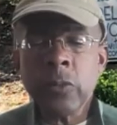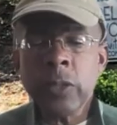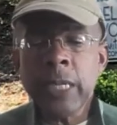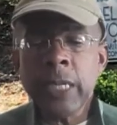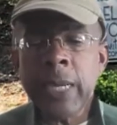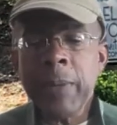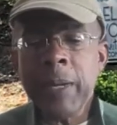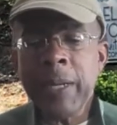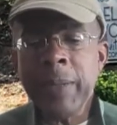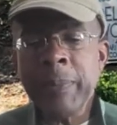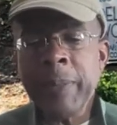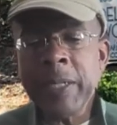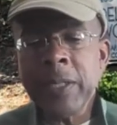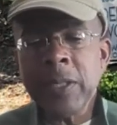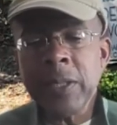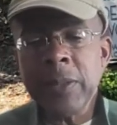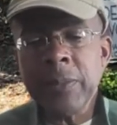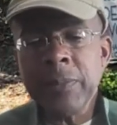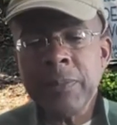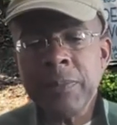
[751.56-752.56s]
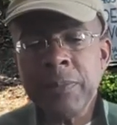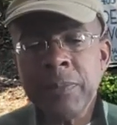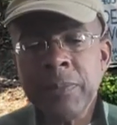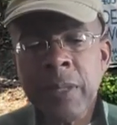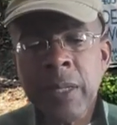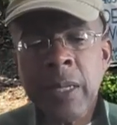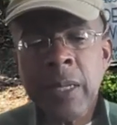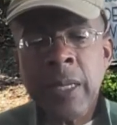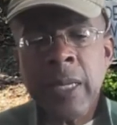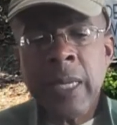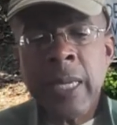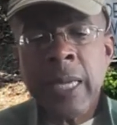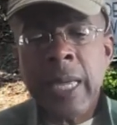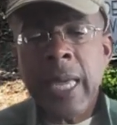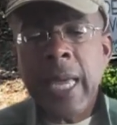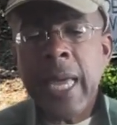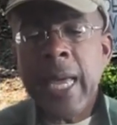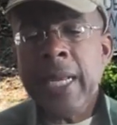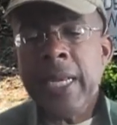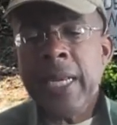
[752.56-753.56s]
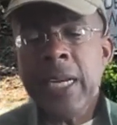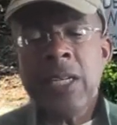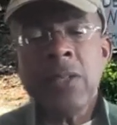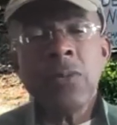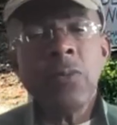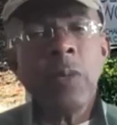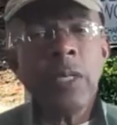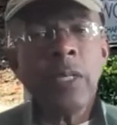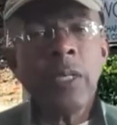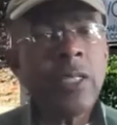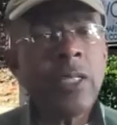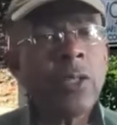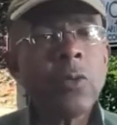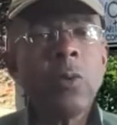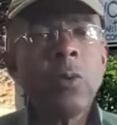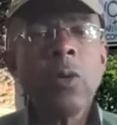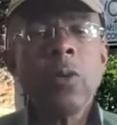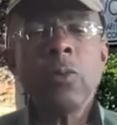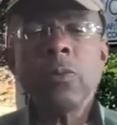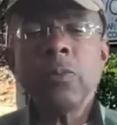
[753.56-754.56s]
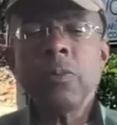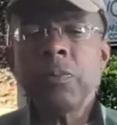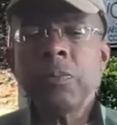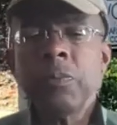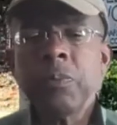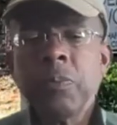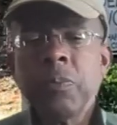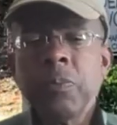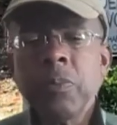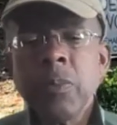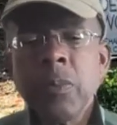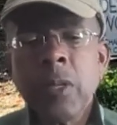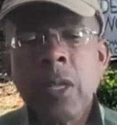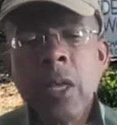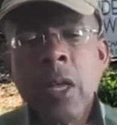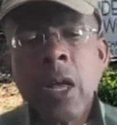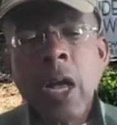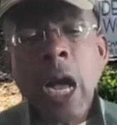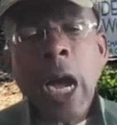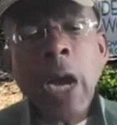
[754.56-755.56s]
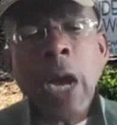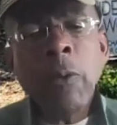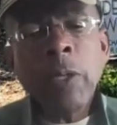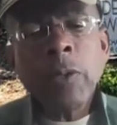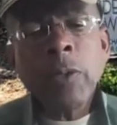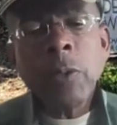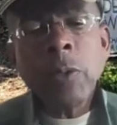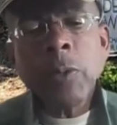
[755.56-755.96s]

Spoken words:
the name I mentioned. And here's a quote: "I wish